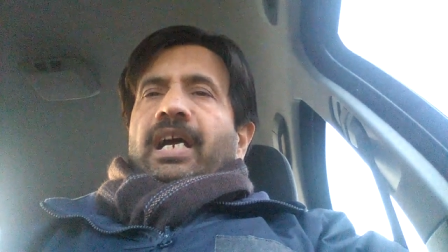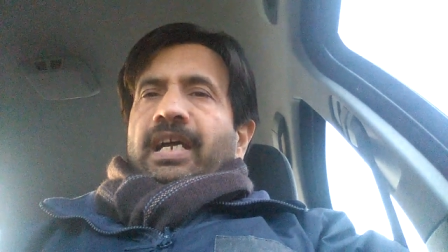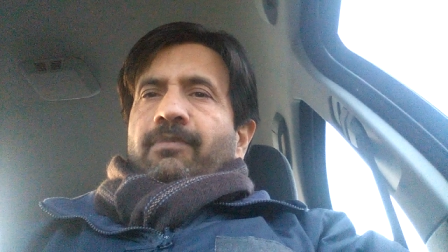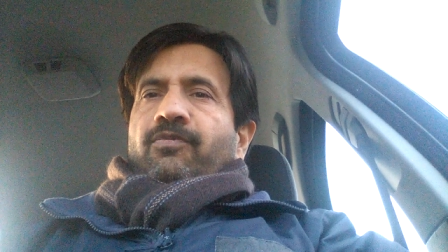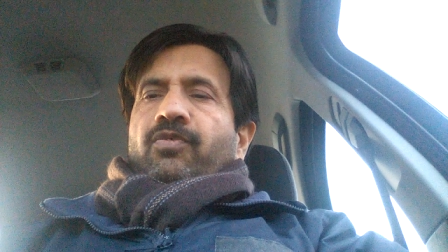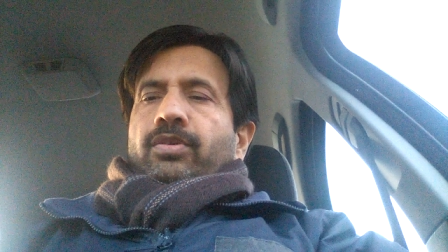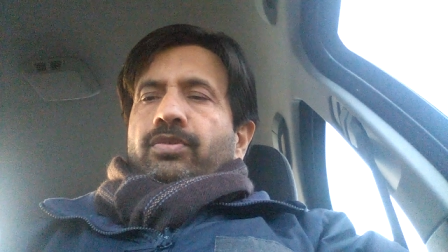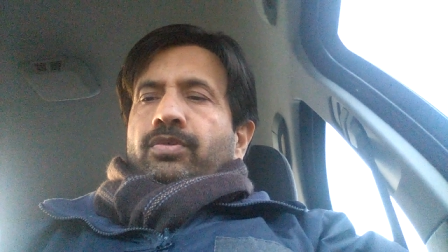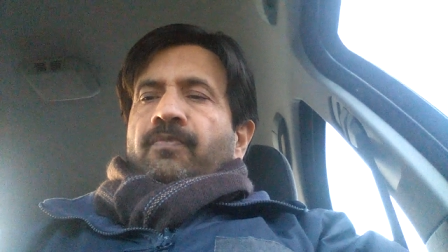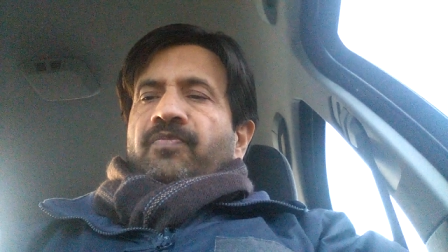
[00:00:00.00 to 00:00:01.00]
helpful
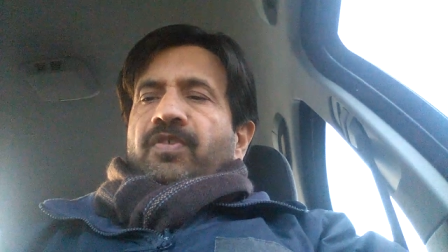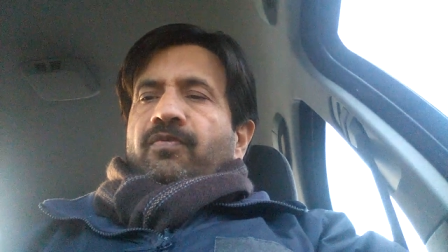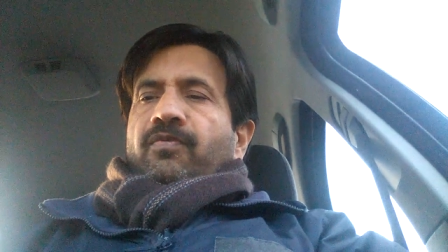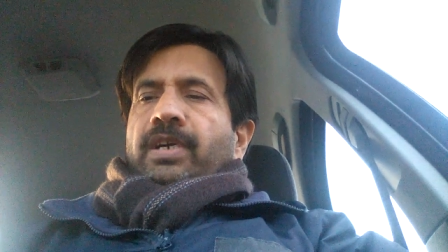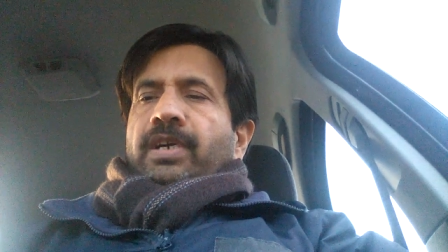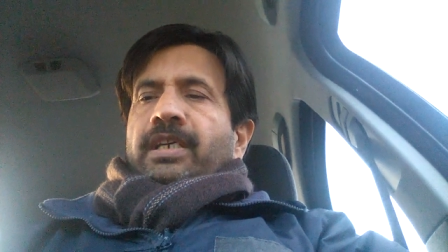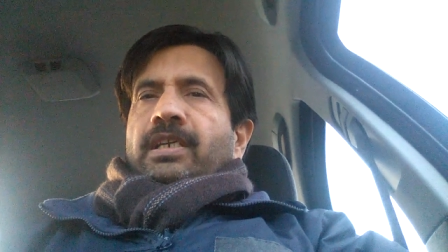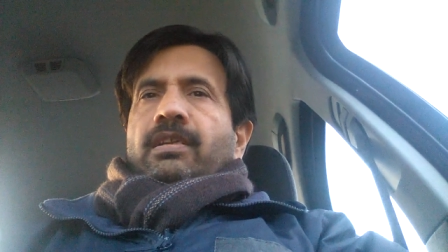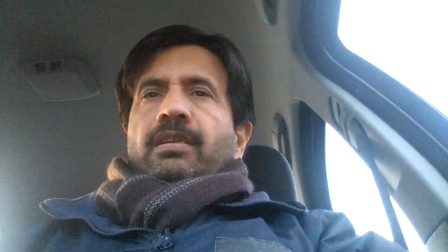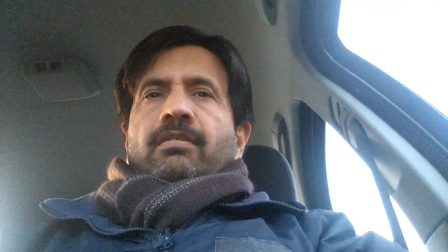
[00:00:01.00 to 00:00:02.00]
to find
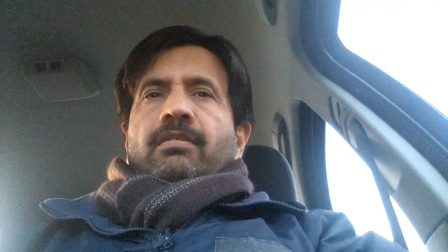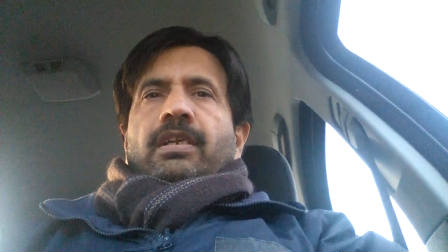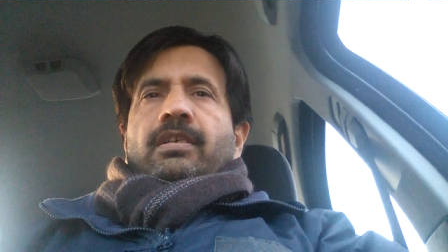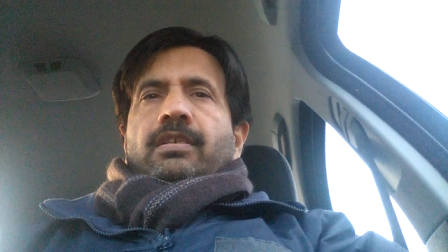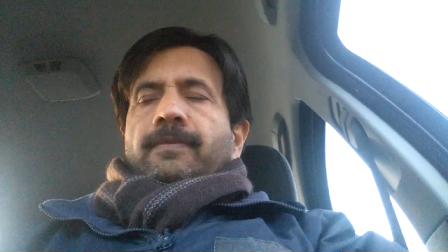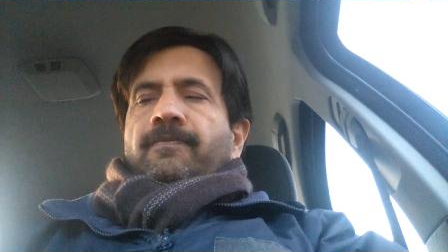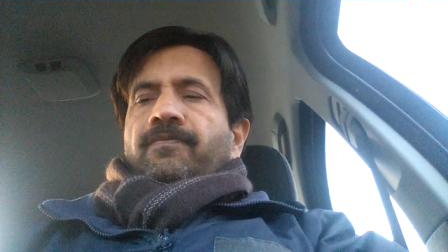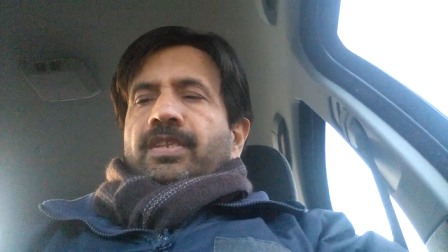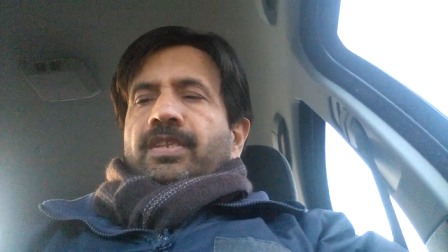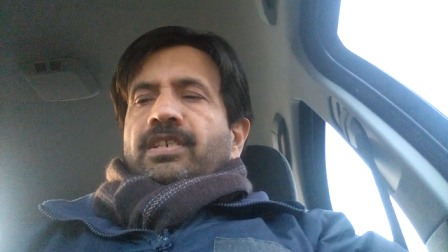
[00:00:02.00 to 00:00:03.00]
the right um,
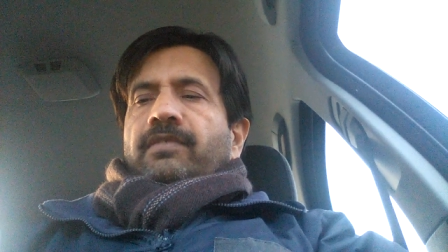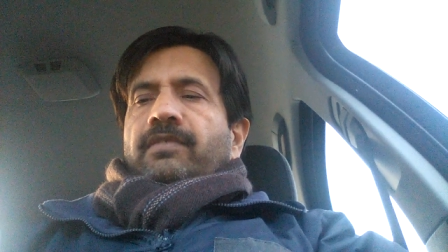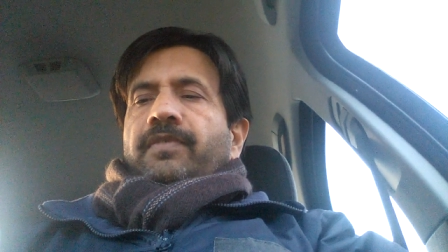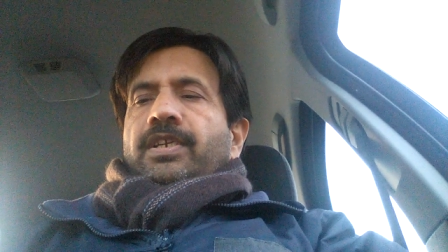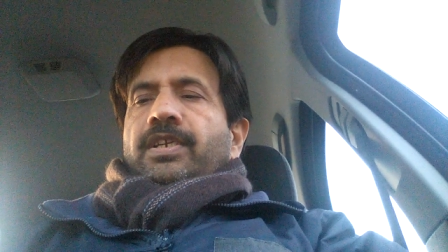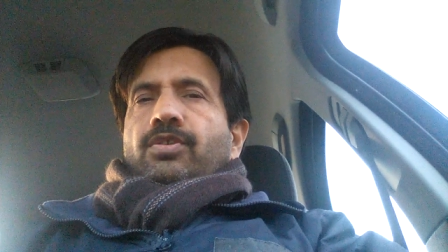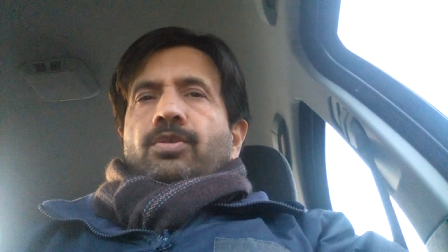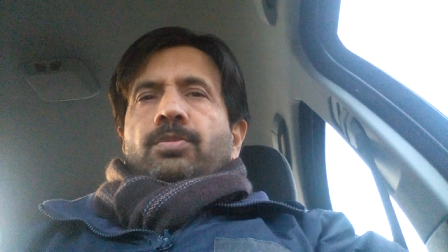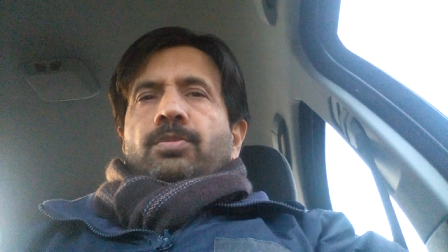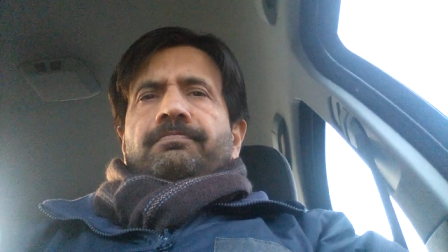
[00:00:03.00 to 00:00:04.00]
of infection, you know.